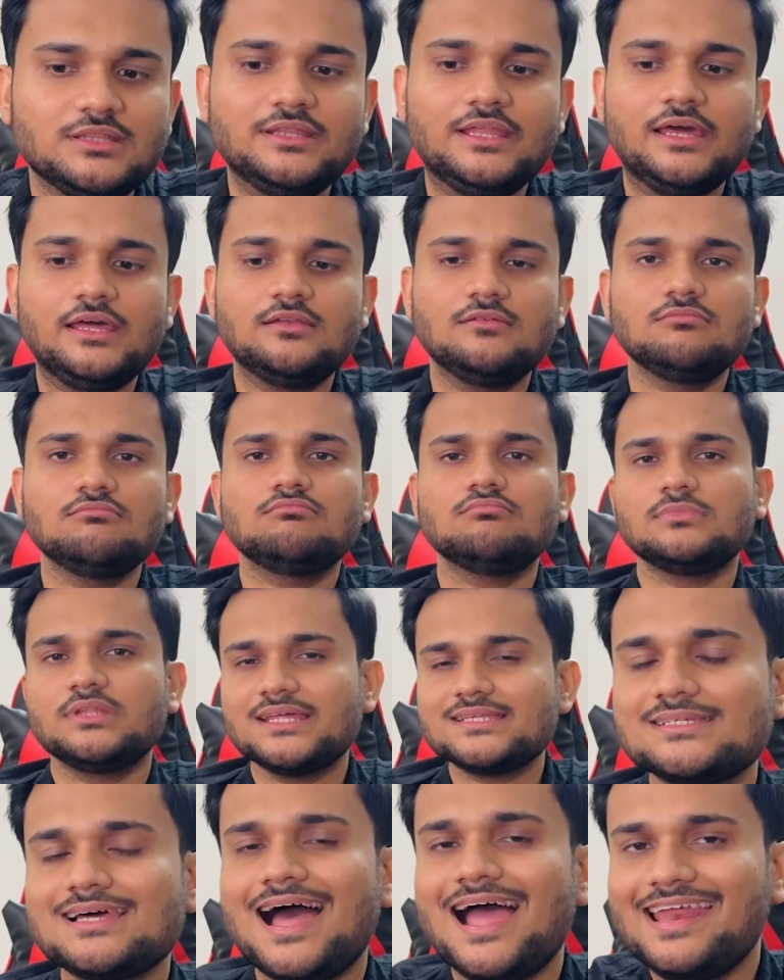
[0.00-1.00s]
then there
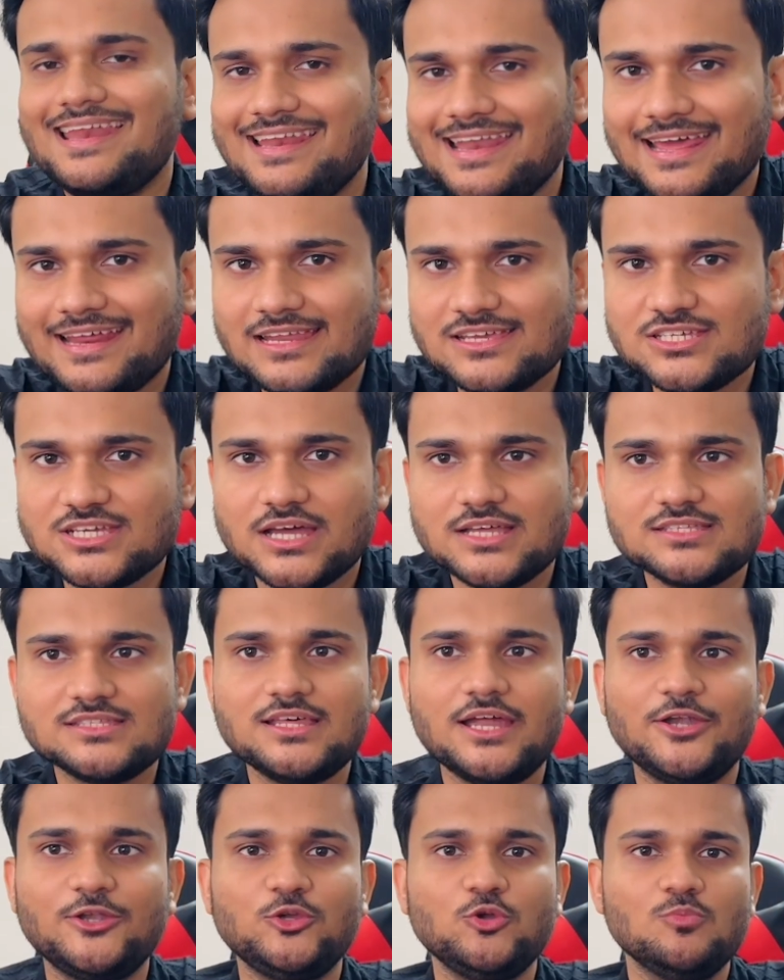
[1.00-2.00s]
is a high likely chance
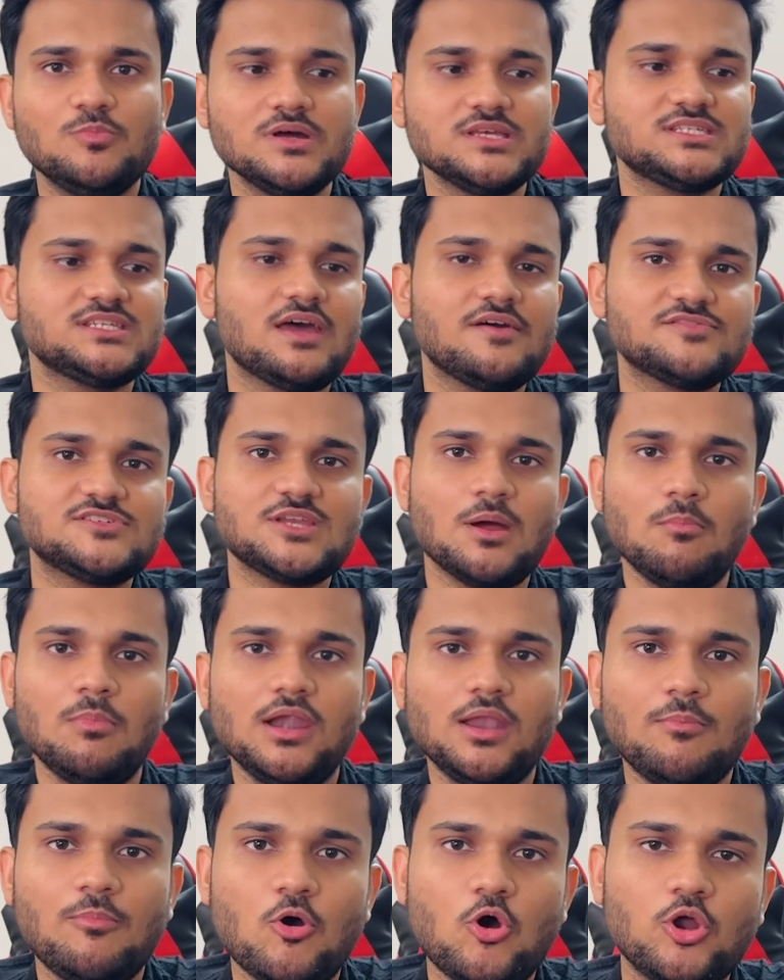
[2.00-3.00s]
that you must have
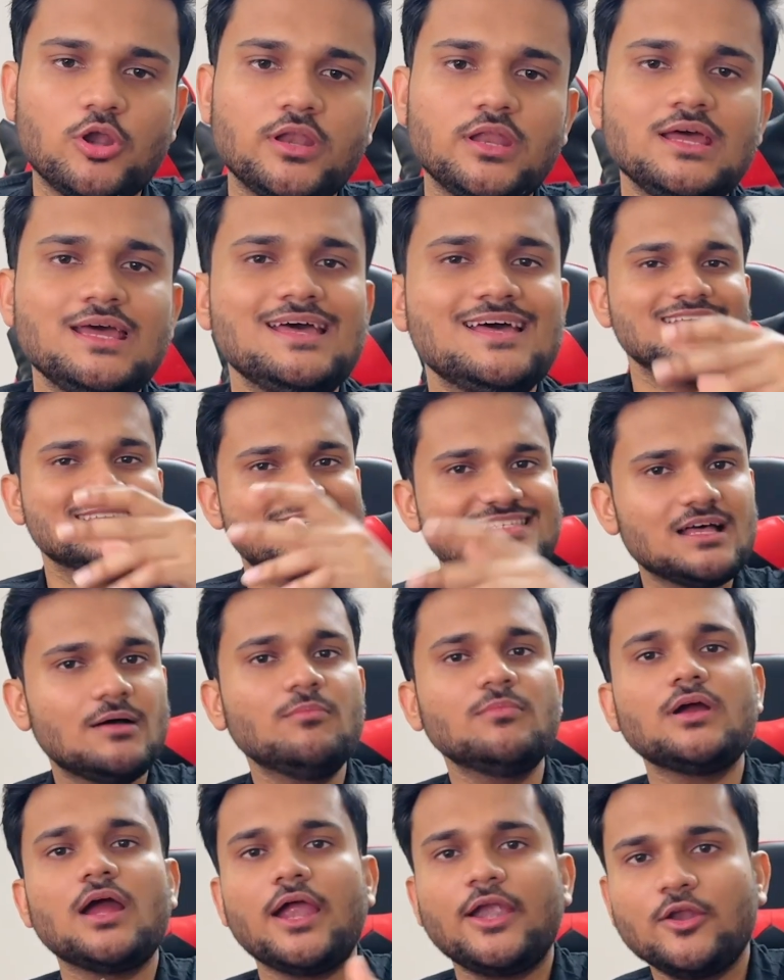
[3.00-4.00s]
stumbled upon
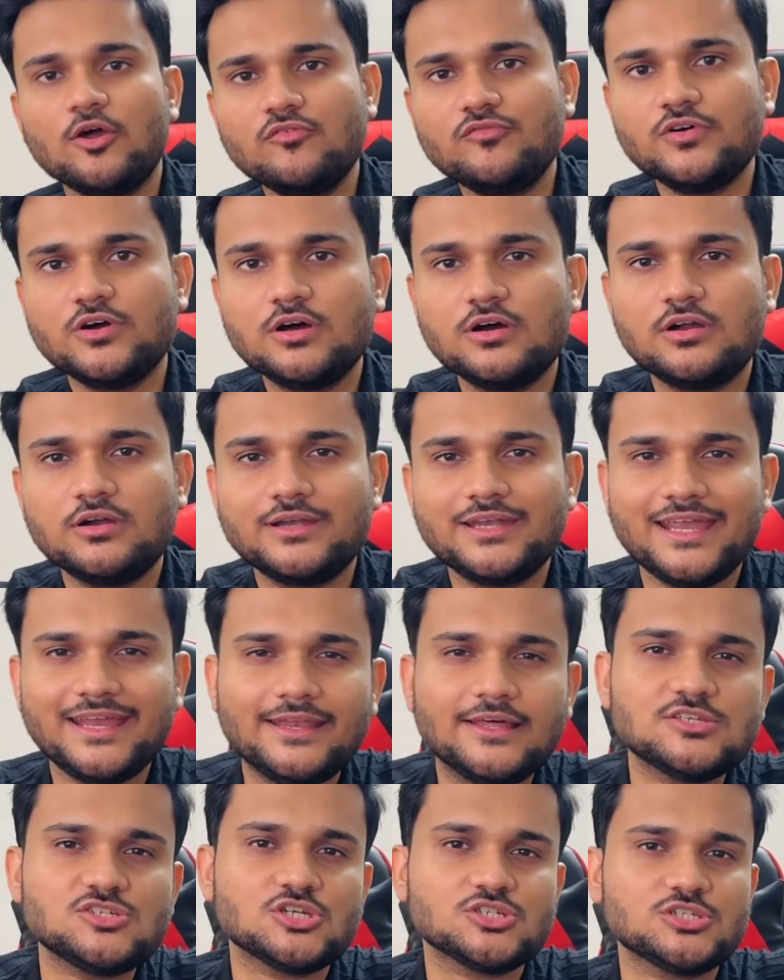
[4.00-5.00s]
some kind of a
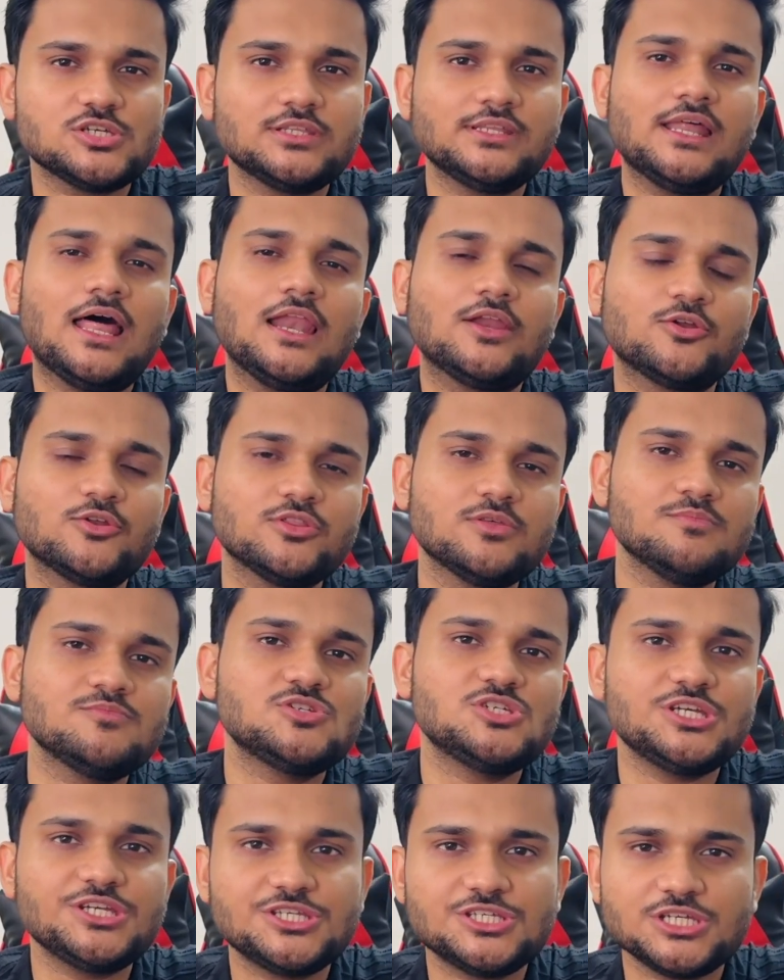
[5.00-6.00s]
data structures and algorithm
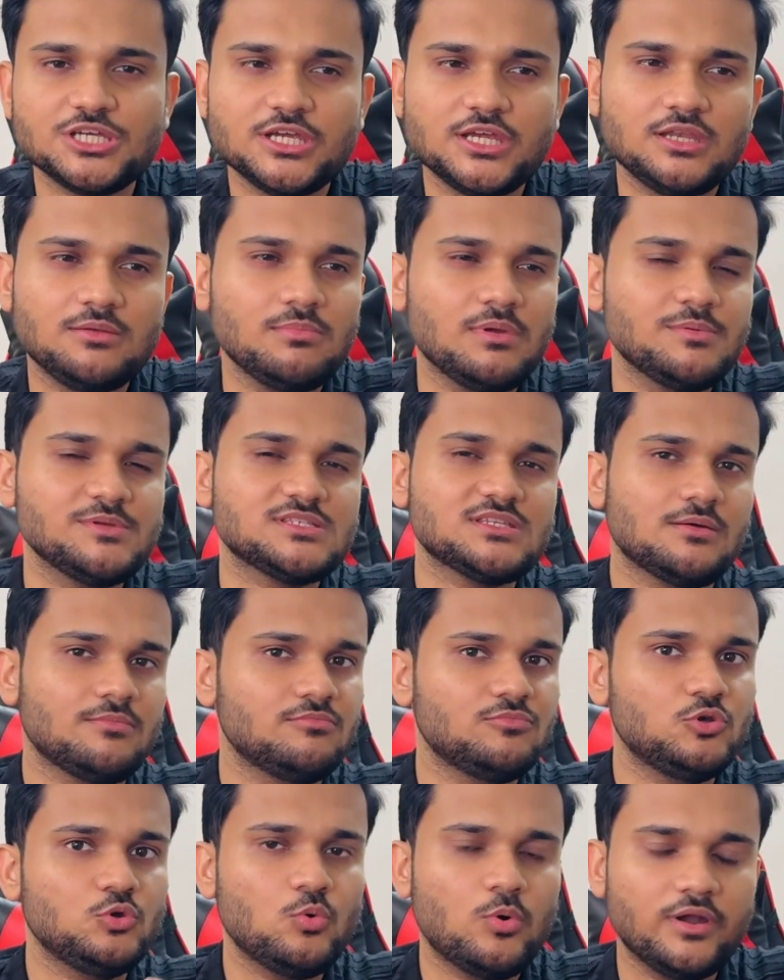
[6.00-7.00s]
cheat sheet, maybe some
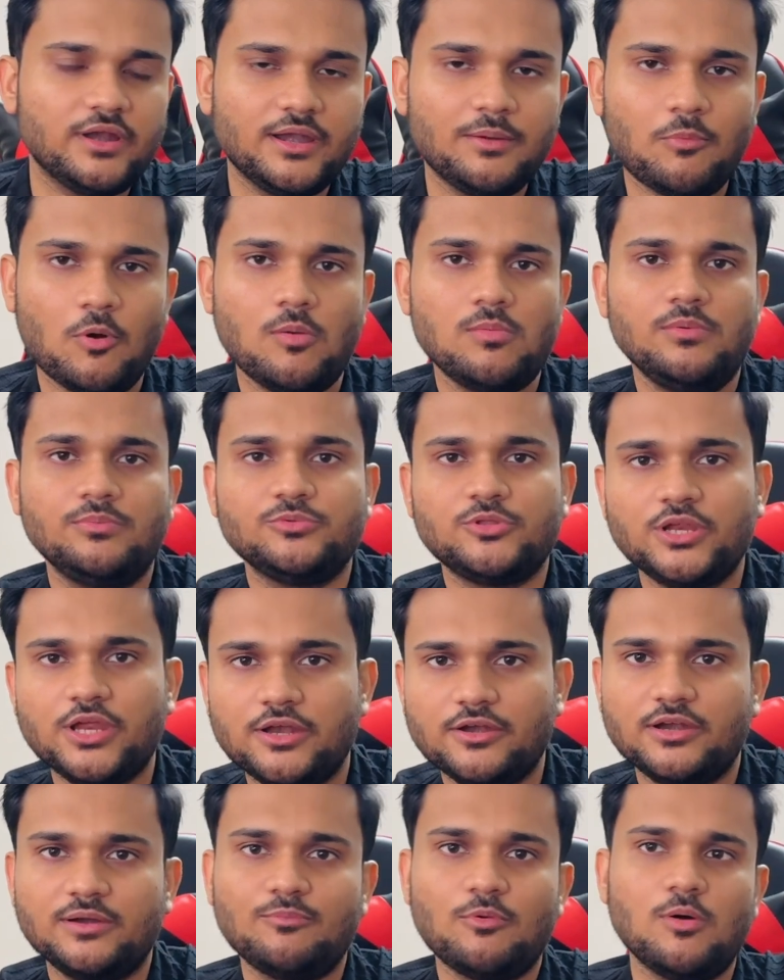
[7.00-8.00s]
200 problem,
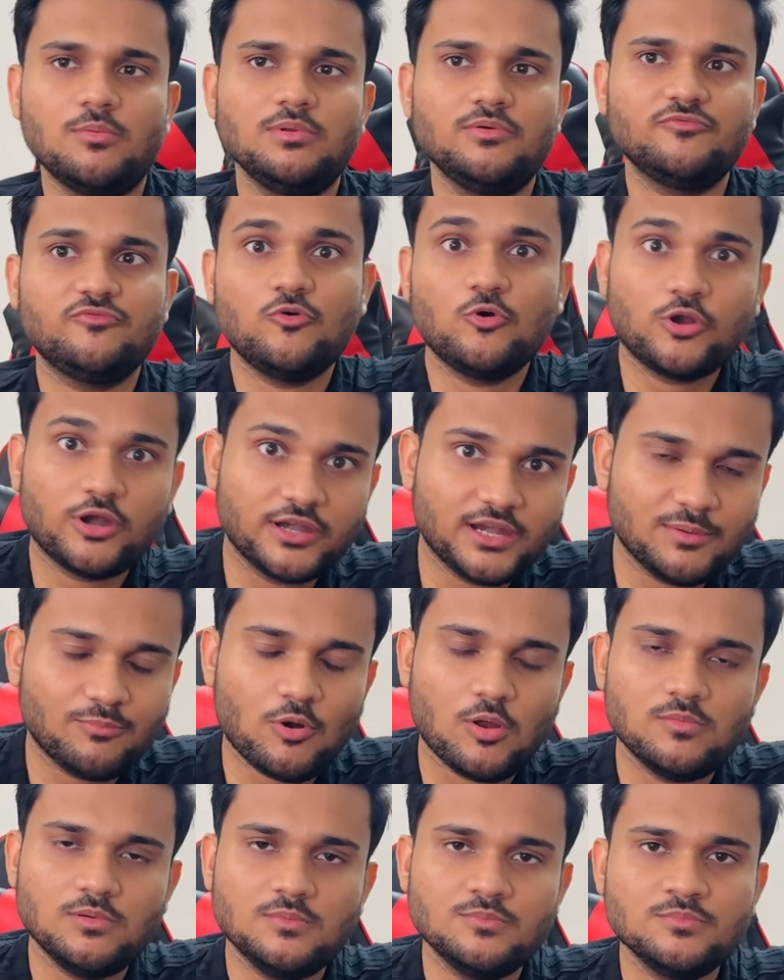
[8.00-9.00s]
300 problem, 400
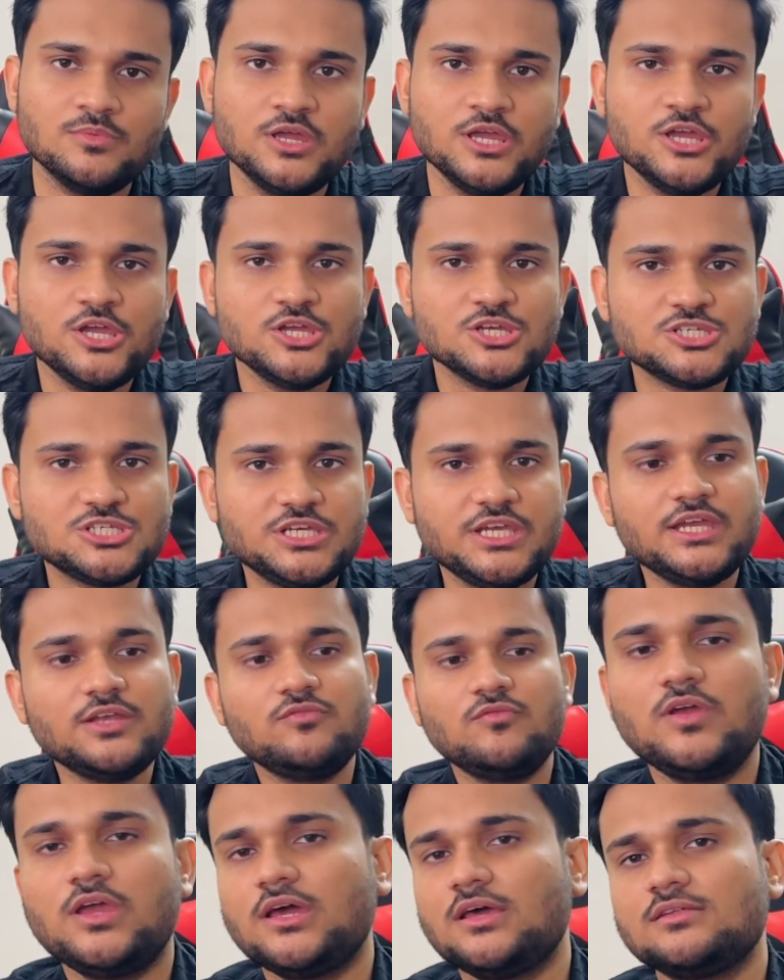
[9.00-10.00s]
problem sheet
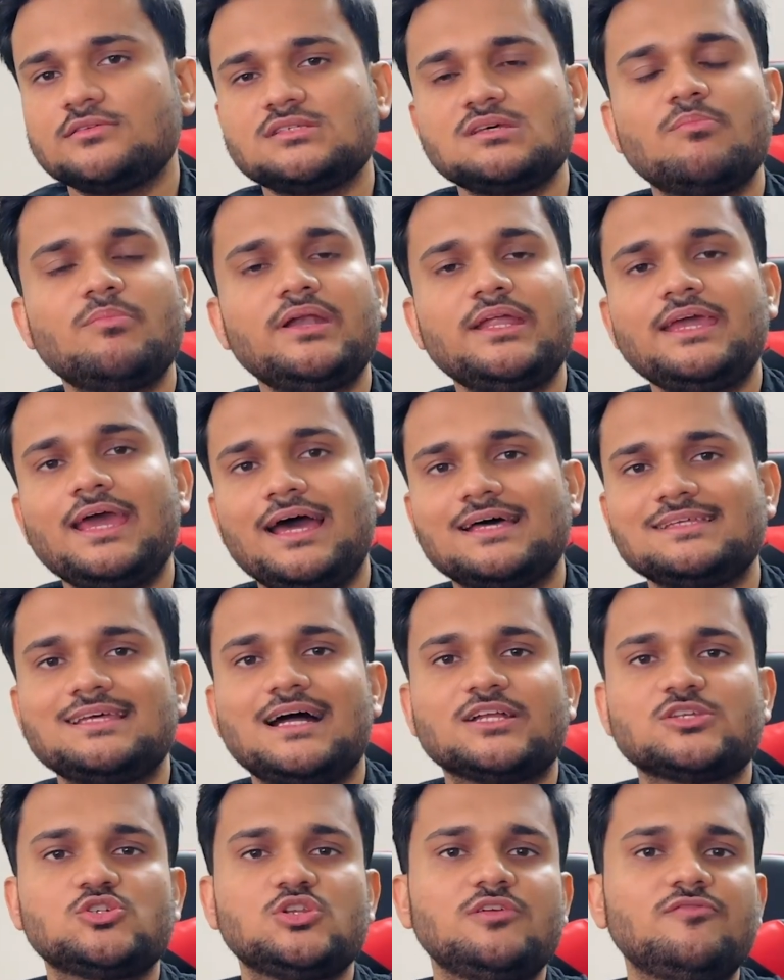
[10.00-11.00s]
where somebody has
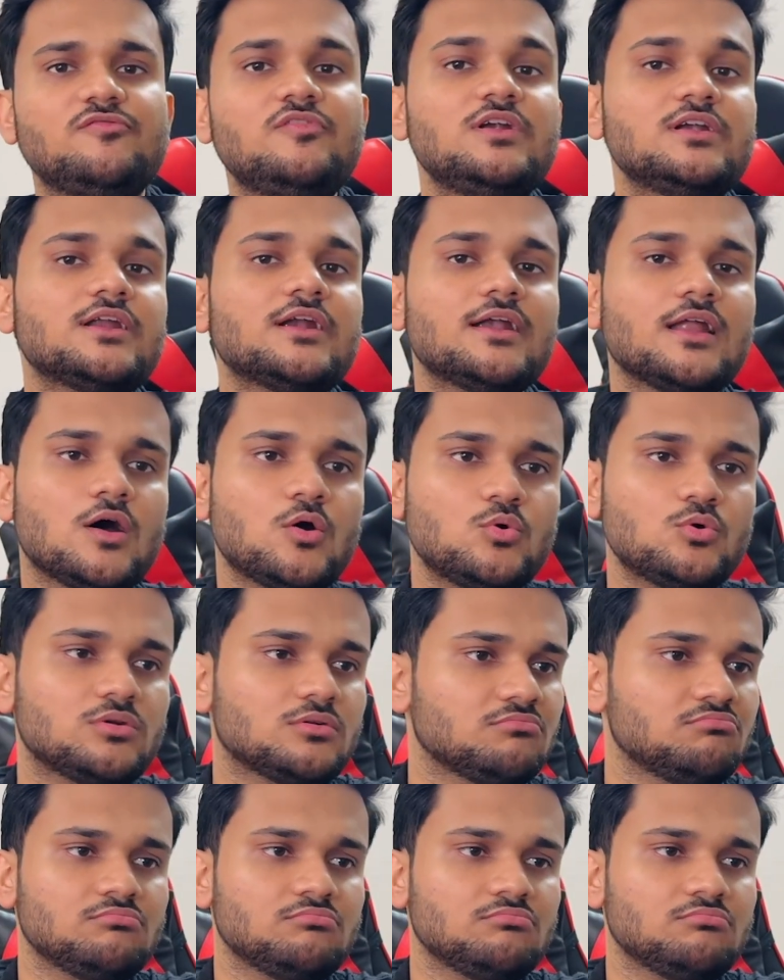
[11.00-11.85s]
actually filtered out